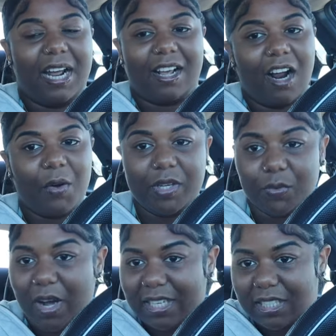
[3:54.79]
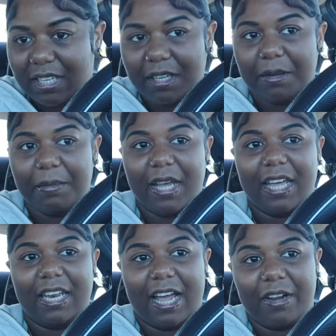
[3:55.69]
I can always wash them
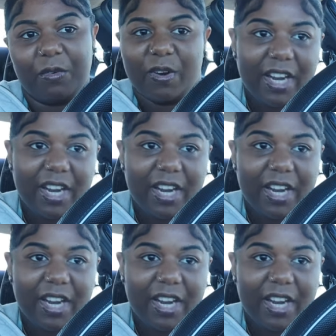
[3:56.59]
and like re,